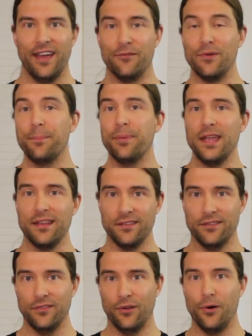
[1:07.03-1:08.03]
and
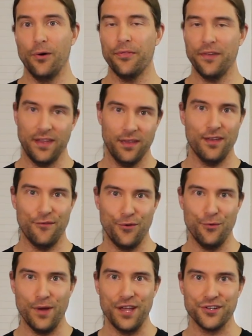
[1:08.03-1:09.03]
repeat the whole thing if
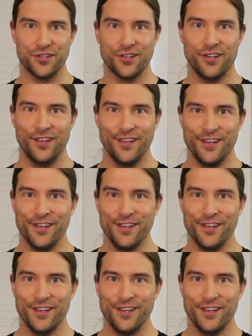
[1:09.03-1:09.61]
you wish.